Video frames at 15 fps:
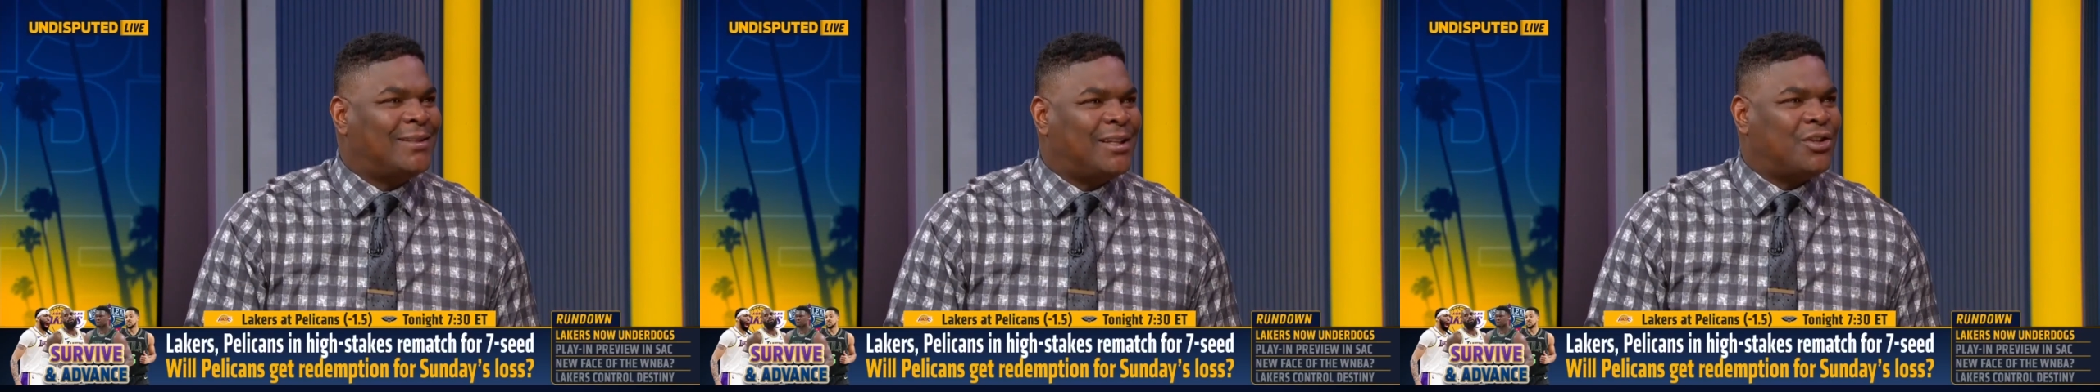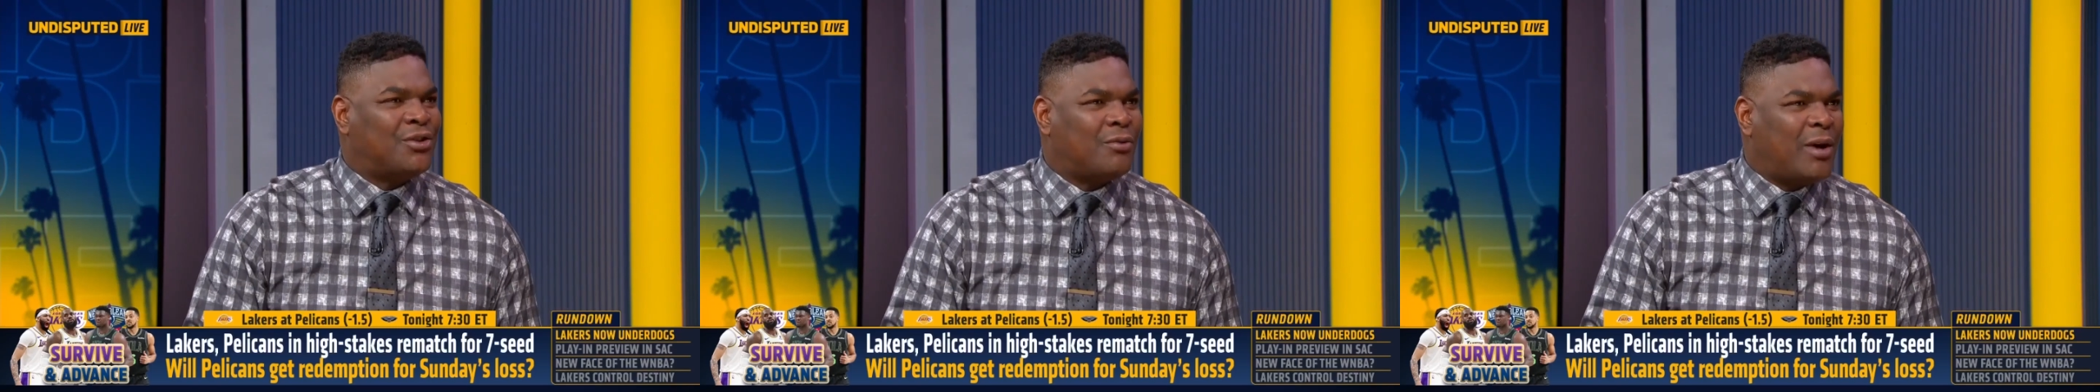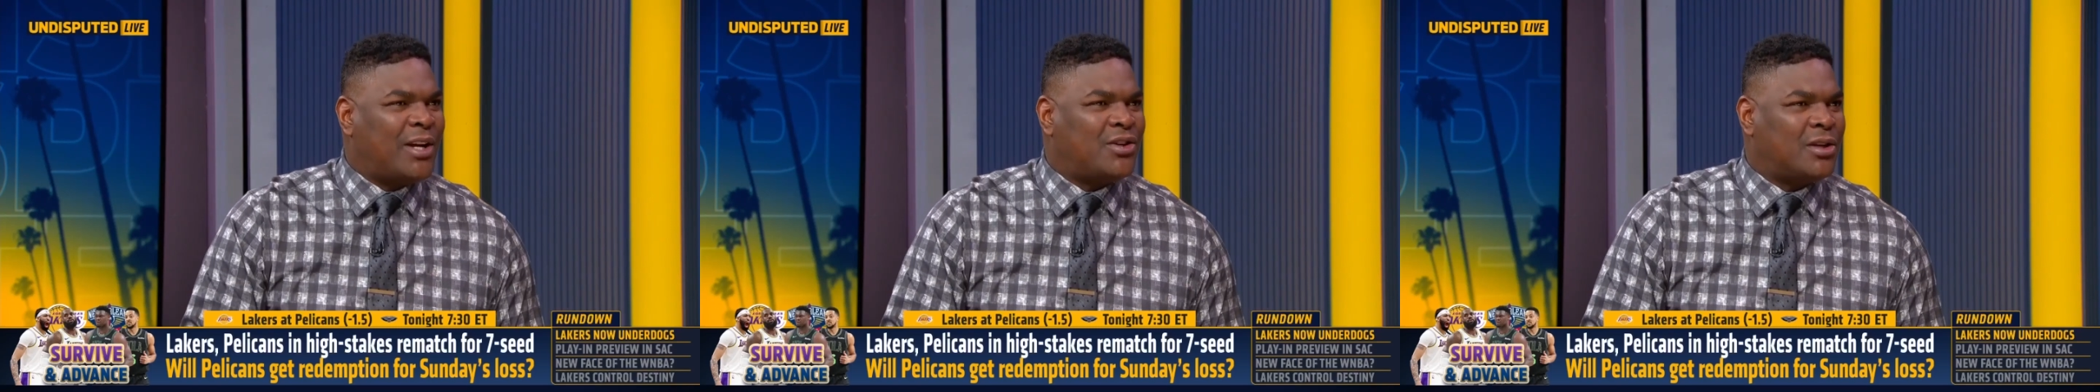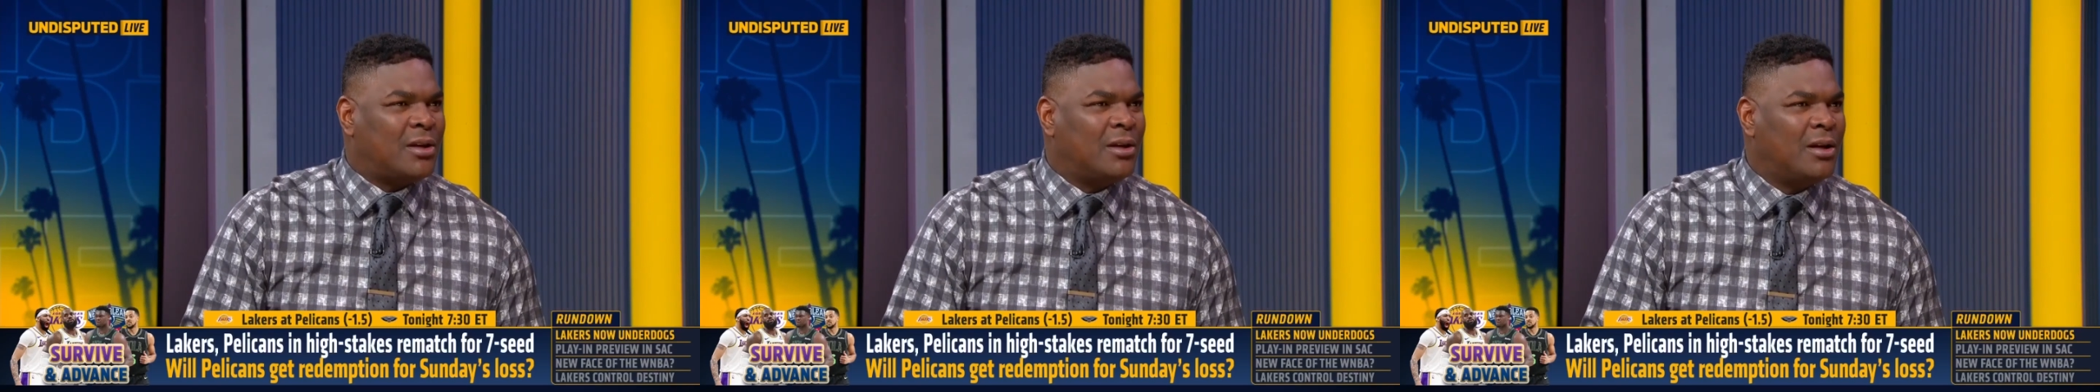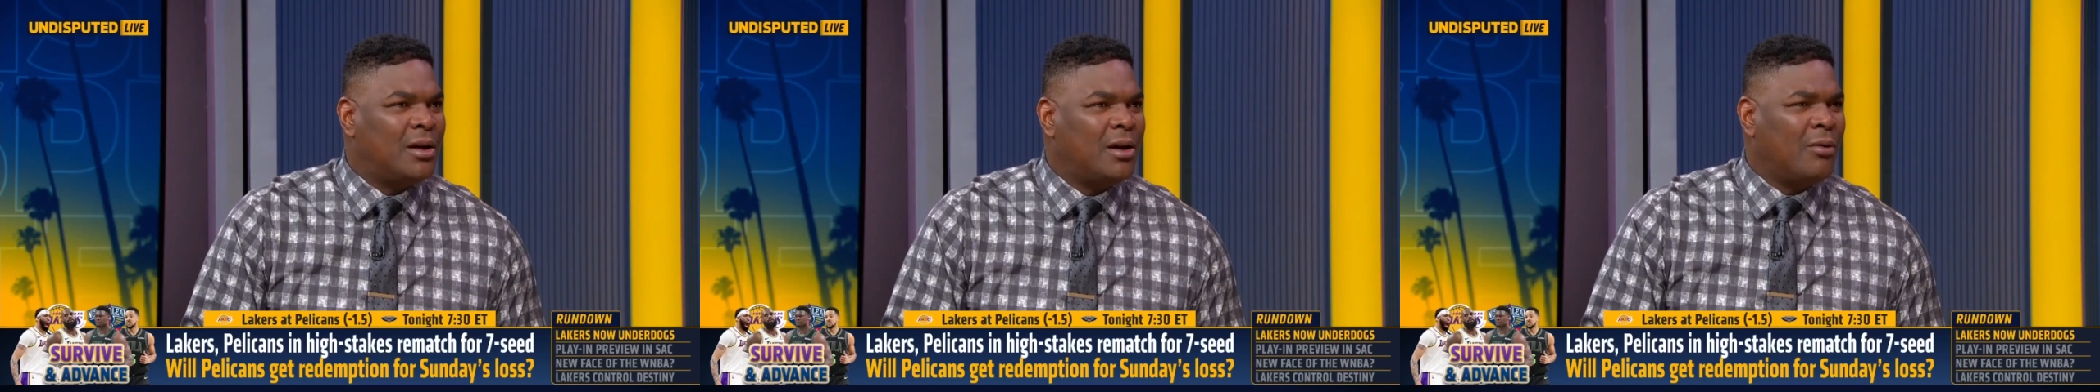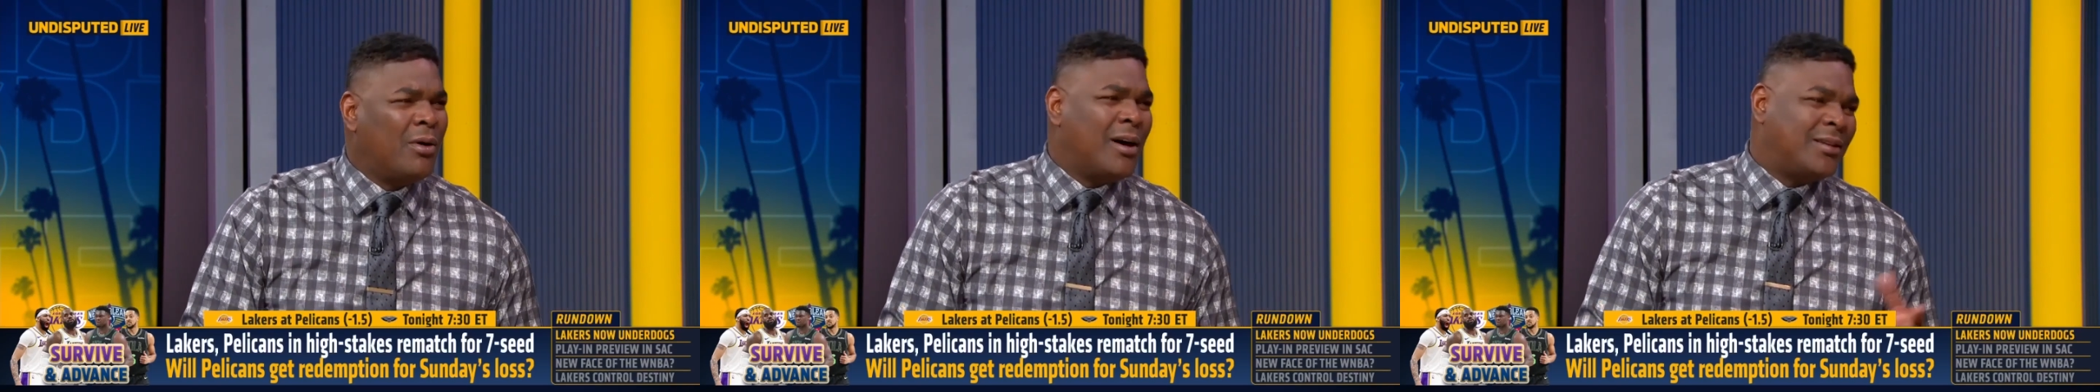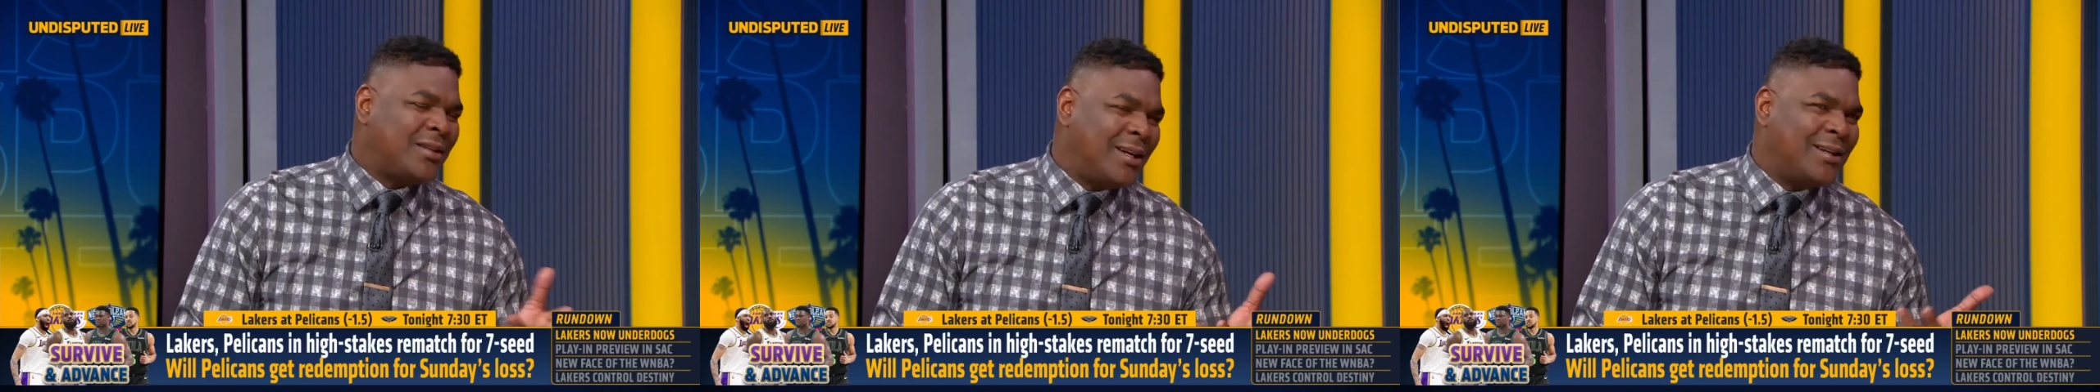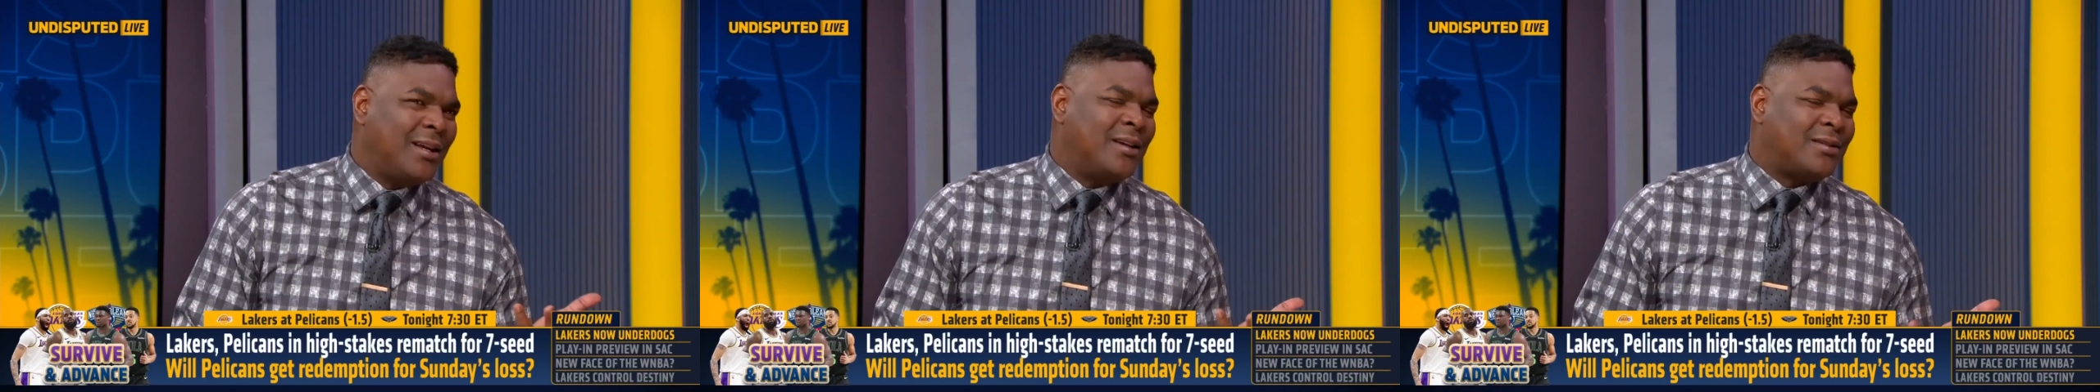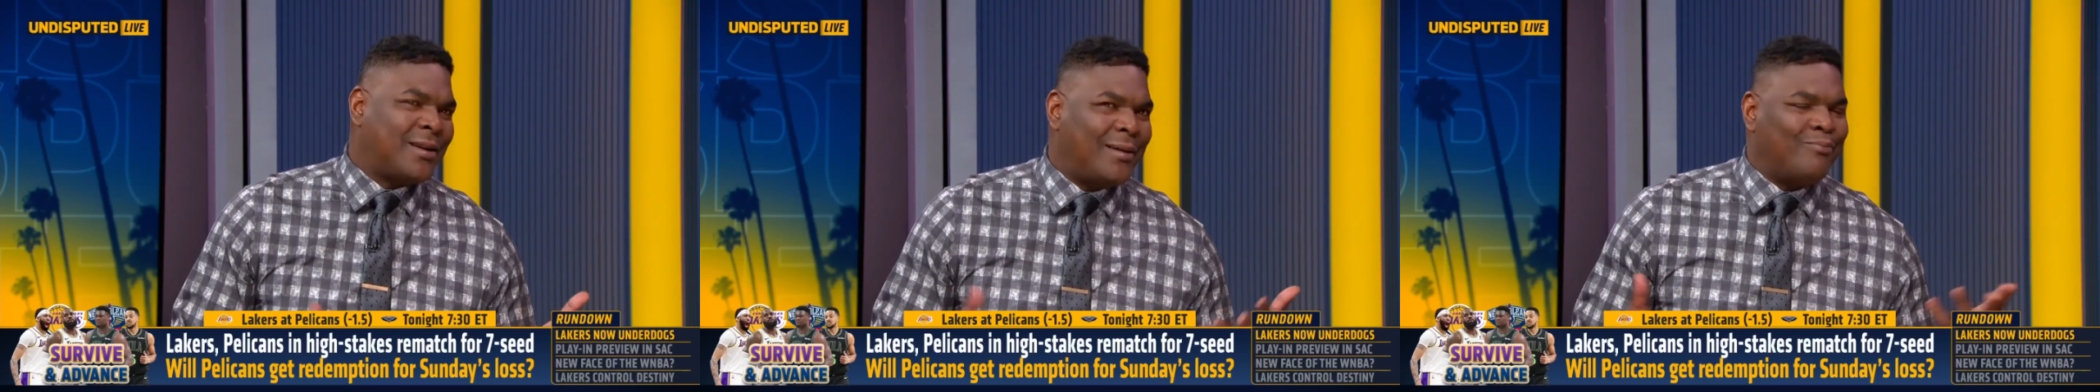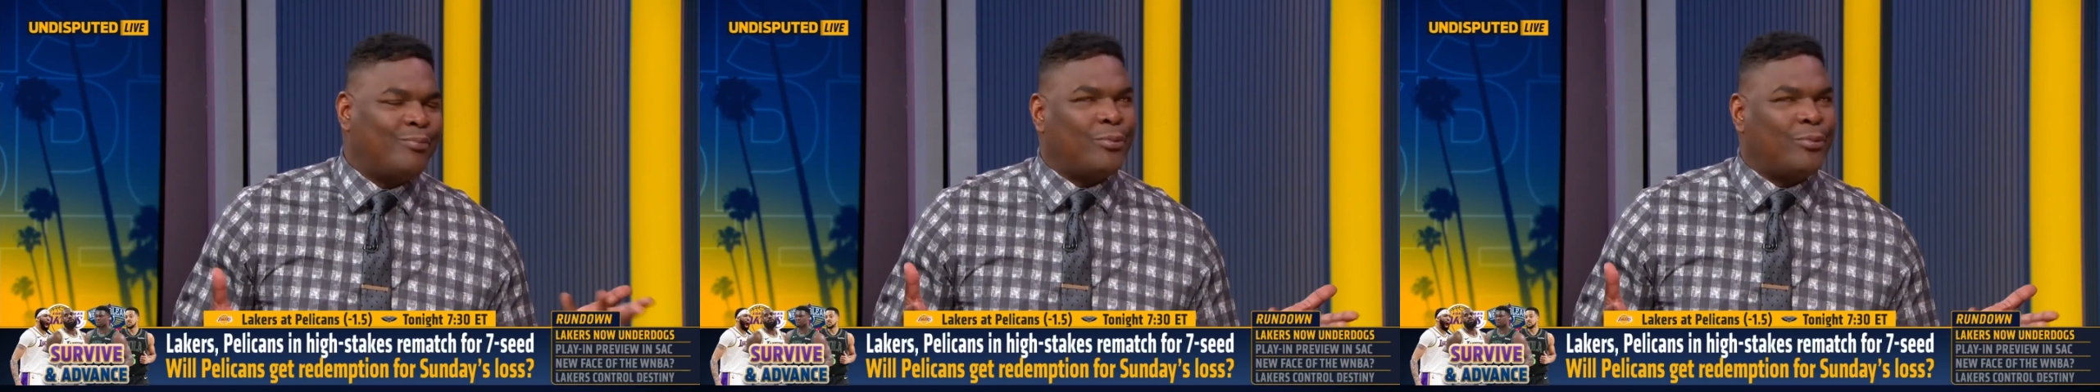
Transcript: situation. Yep. Well, it's, it's